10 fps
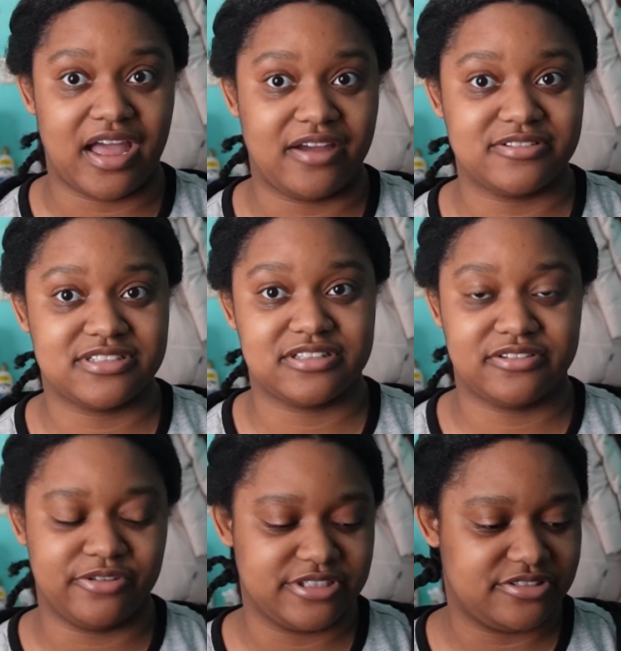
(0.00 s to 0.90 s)
I was
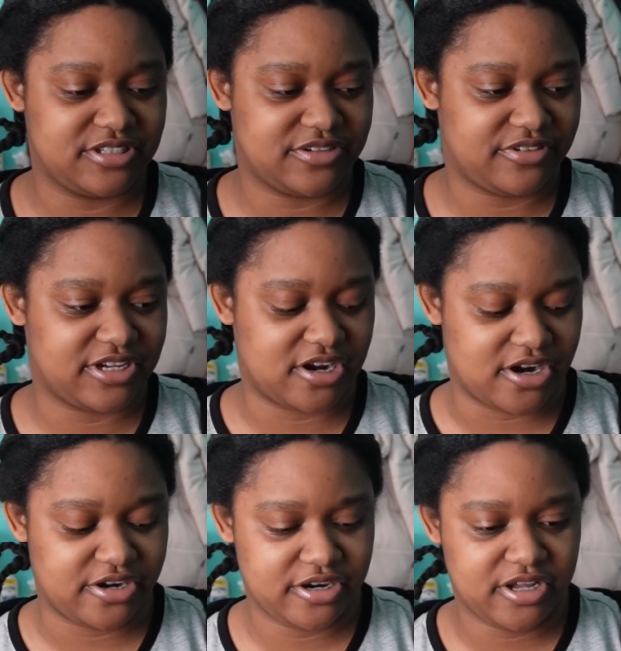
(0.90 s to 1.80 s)
going to use a different
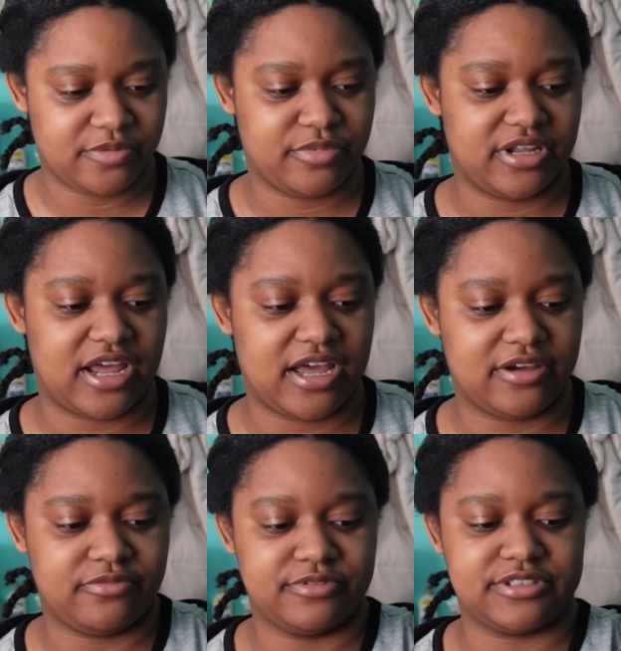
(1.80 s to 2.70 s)
yarn, but
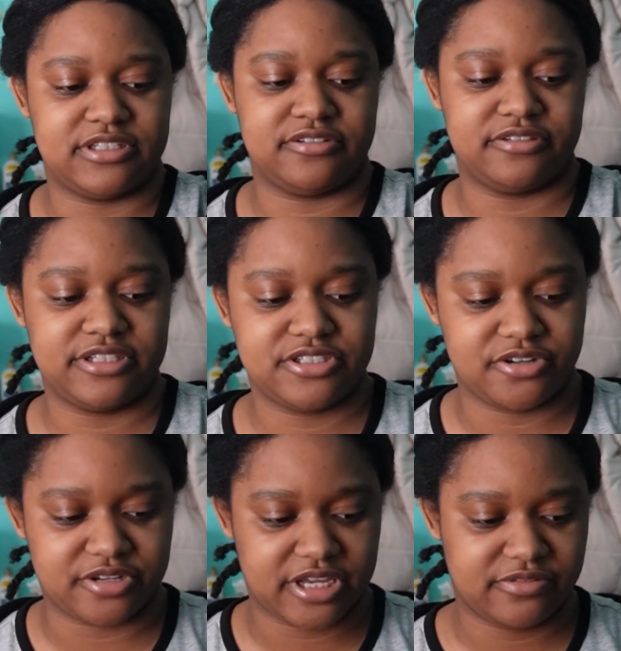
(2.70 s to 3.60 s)
I was literally
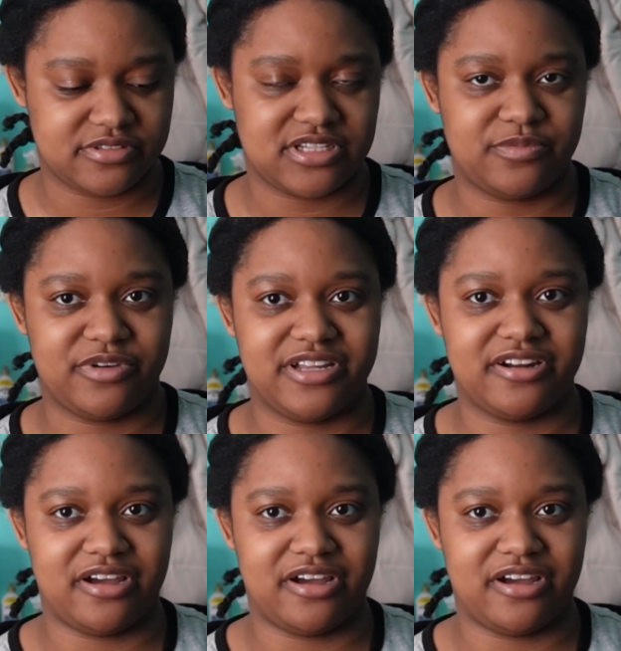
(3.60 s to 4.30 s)
joking with someone,